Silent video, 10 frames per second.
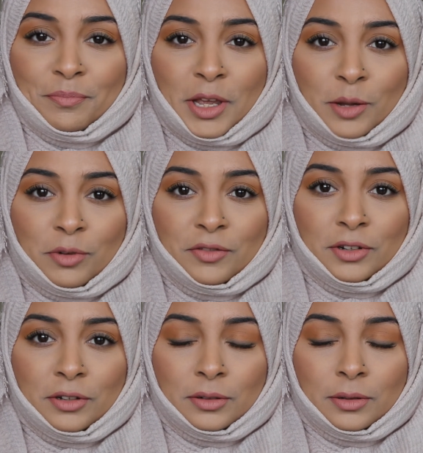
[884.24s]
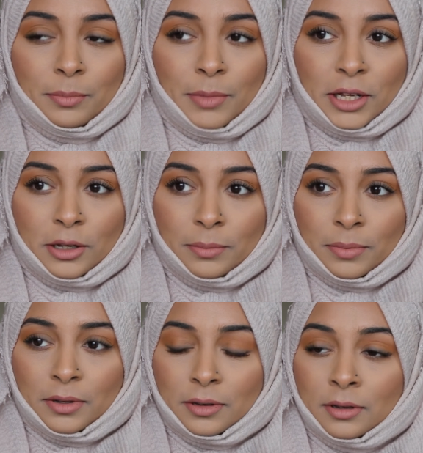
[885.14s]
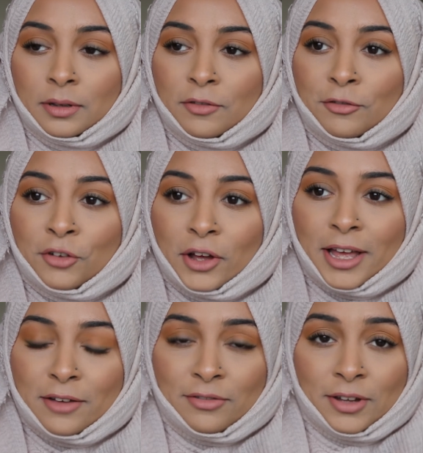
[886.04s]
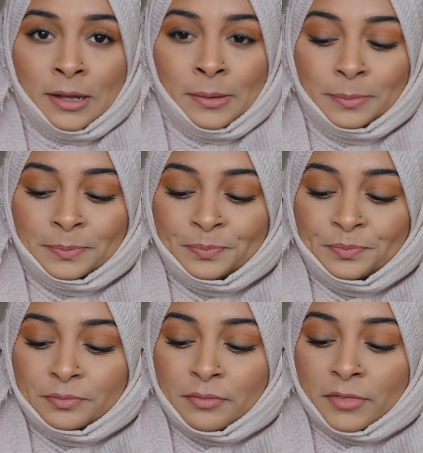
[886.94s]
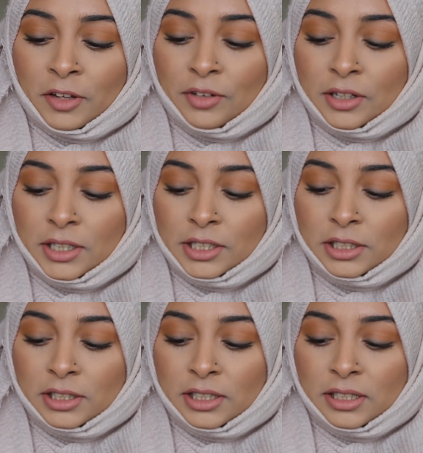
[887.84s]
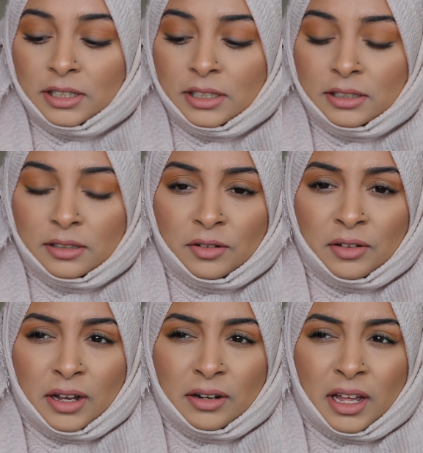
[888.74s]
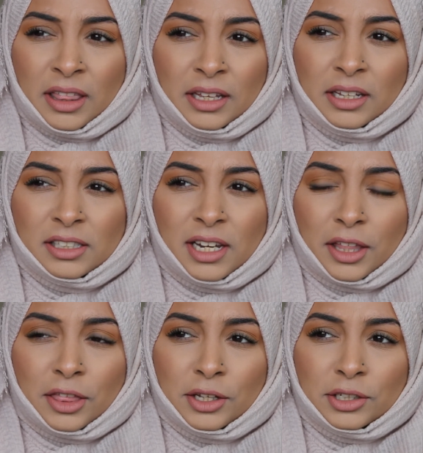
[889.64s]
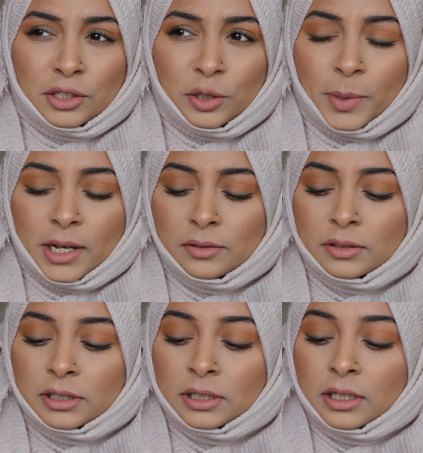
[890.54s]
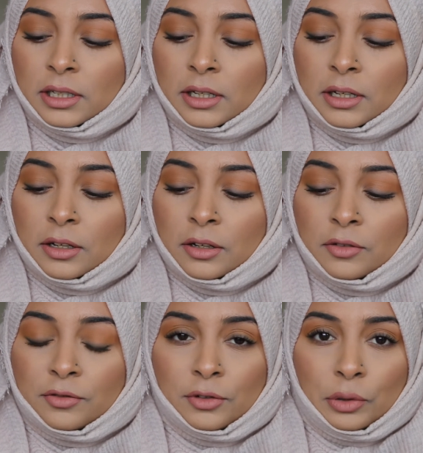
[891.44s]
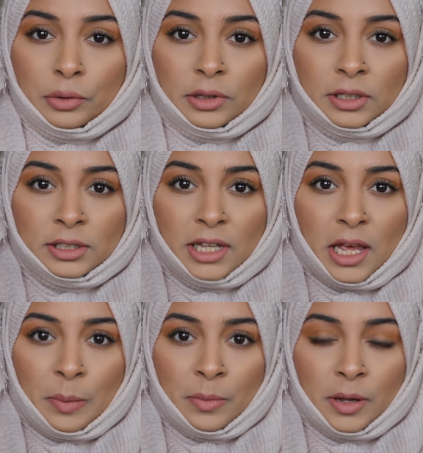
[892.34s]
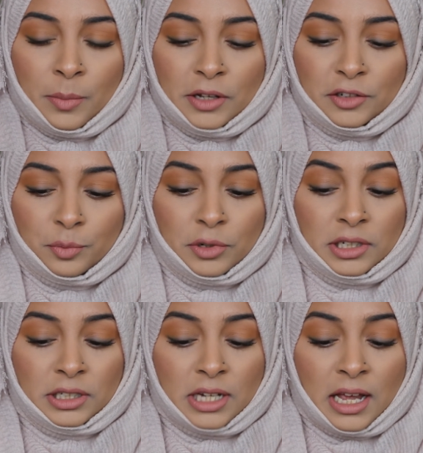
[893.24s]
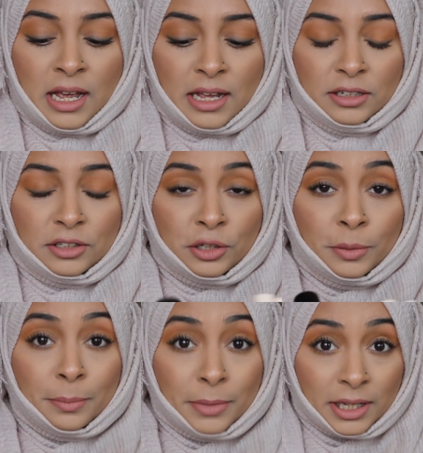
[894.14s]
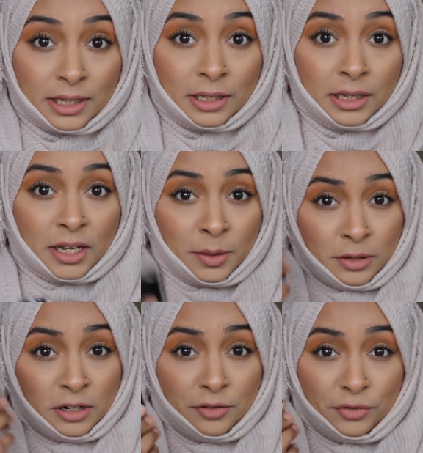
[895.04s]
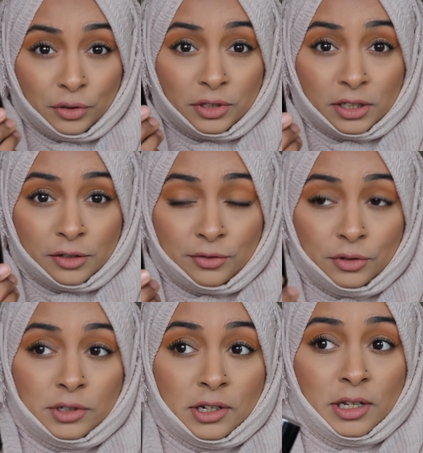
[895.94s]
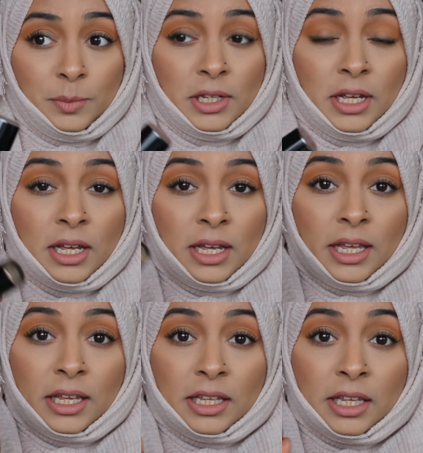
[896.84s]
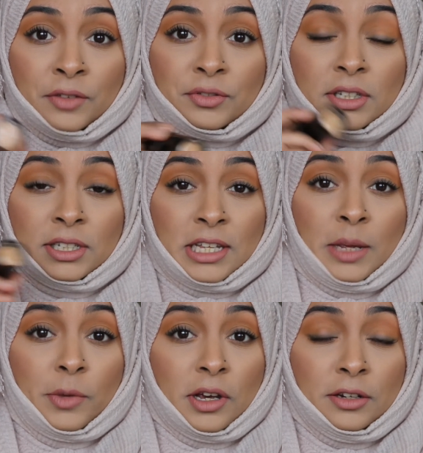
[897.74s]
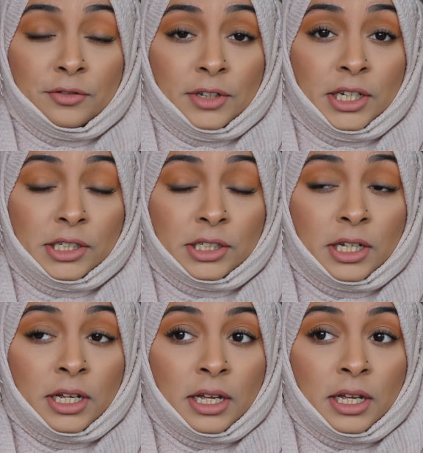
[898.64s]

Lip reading: Makeup Forever foundation stick is around, I think it's like £32 for the same amount of product. And to me, and I've used this a few times, it gives the same kind of finish.